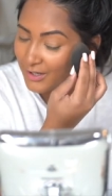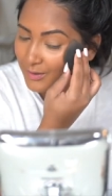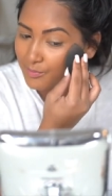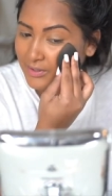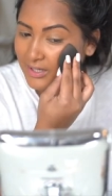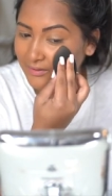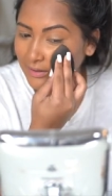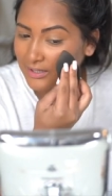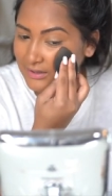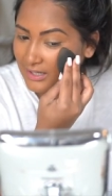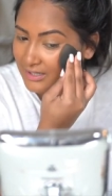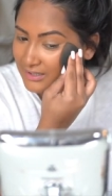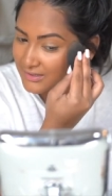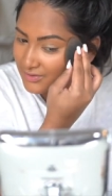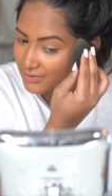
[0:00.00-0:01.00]
but I like
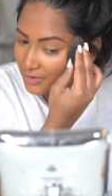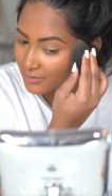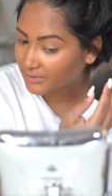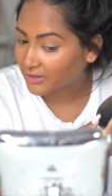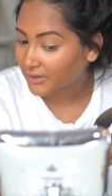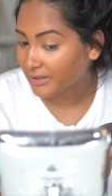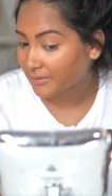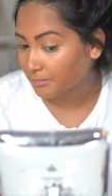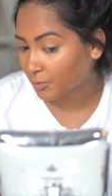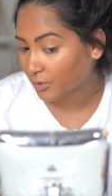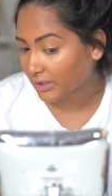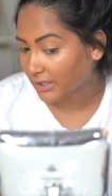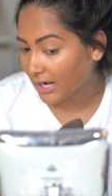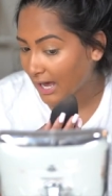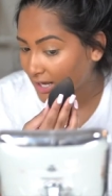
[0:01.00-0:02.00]
that it's a little bit like more
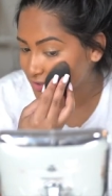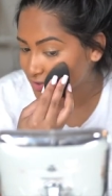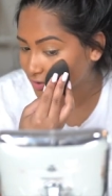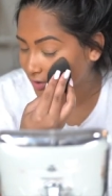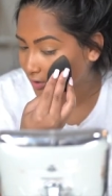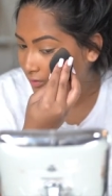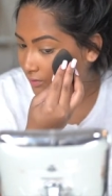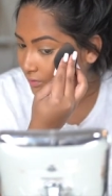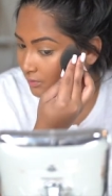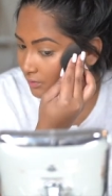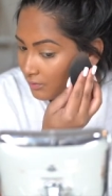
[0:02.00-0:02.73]
natural.